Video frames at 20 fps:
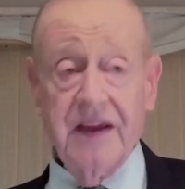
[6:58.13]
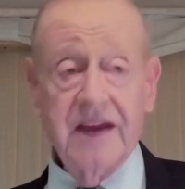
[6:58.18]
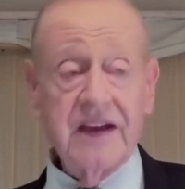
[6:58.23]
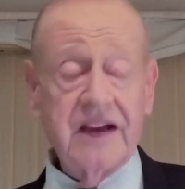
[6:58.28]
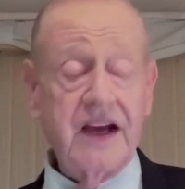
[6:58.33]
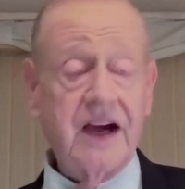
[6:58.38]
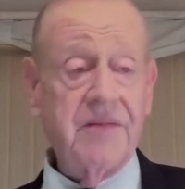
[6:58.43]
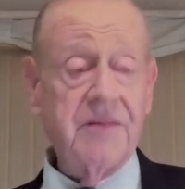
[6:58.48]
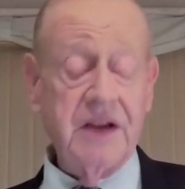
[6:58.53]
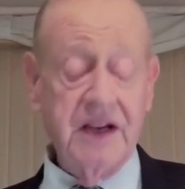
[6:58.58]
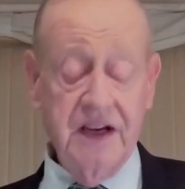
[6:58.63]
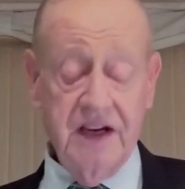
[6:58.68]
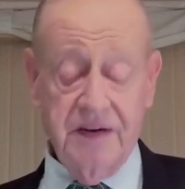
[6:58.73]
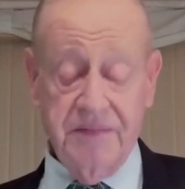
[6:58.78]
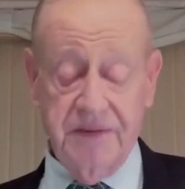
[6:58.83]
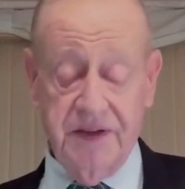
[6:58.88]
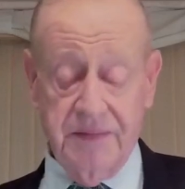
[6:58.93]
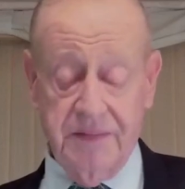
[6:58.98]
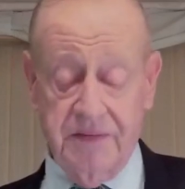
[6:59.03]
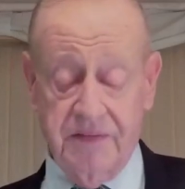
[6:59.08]
Coming
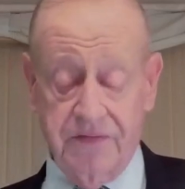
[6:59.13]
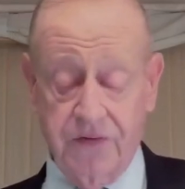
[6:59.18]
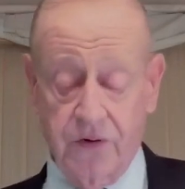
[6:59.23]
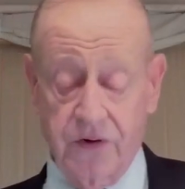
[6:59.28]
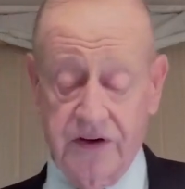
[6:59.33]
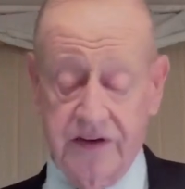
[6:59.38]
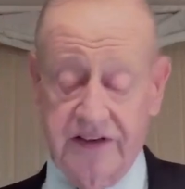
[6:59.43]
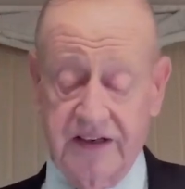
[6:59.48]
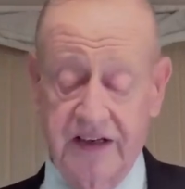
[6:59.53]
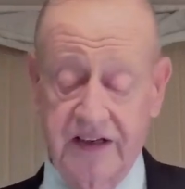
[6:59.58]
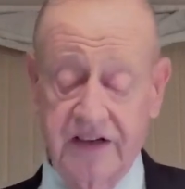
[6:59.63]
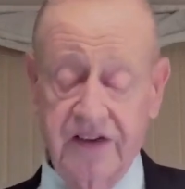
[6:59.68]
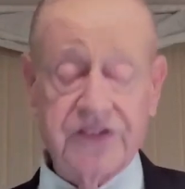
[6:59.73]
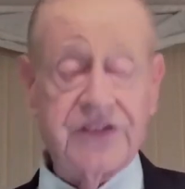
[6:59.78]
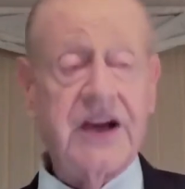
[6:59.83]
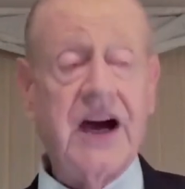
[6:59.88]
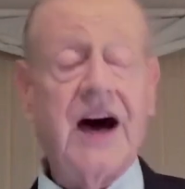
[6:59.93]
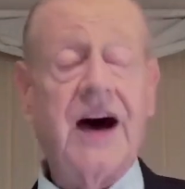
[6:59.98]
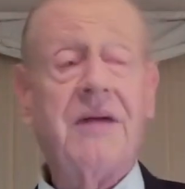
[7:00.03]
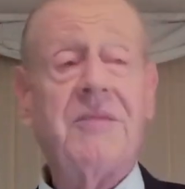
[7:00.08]
up, number 14 is
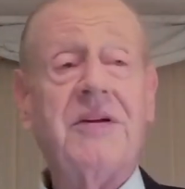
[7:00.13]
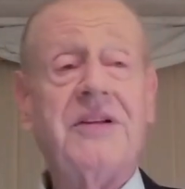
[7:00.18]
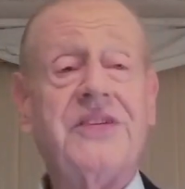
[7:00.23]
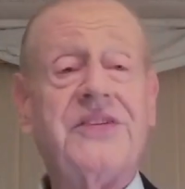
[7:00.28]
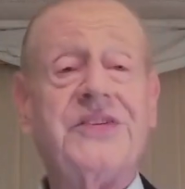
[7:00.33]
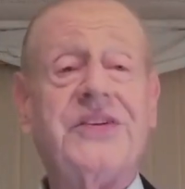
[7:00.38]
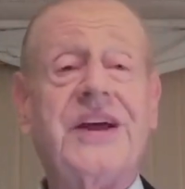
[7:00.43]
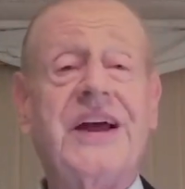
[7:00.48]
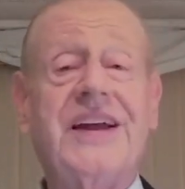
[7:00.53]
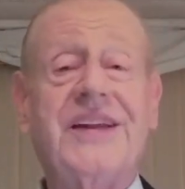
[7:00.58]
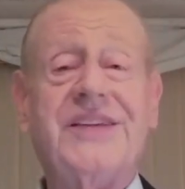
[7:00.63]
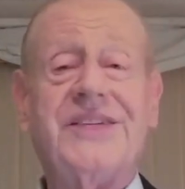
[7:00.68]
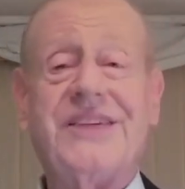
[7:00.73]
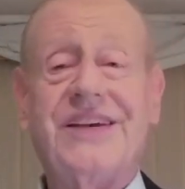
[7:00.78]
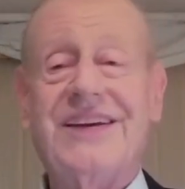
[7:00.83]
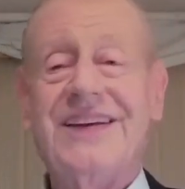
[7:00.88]
common sense